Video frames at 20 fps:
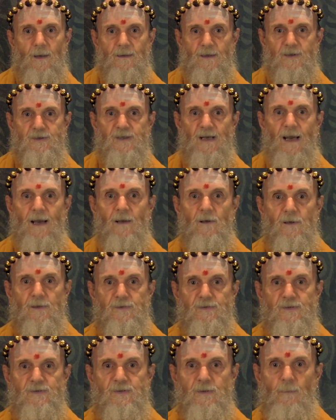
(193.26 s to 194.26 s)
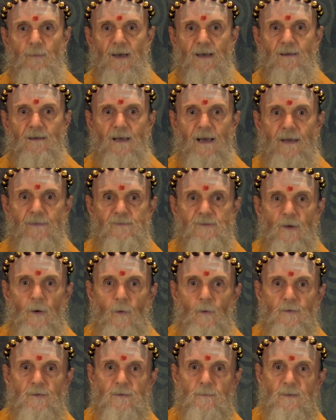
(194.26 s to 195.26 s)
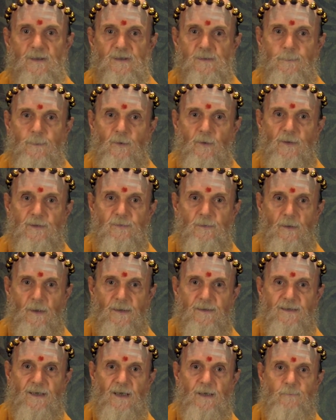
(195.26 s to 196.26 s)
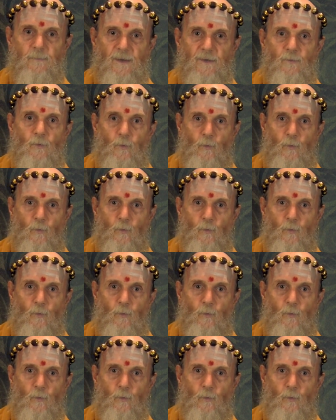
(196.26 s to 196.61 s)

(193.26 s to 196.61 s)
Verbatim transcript: The challenge is to make life's ultimate spiritual attainment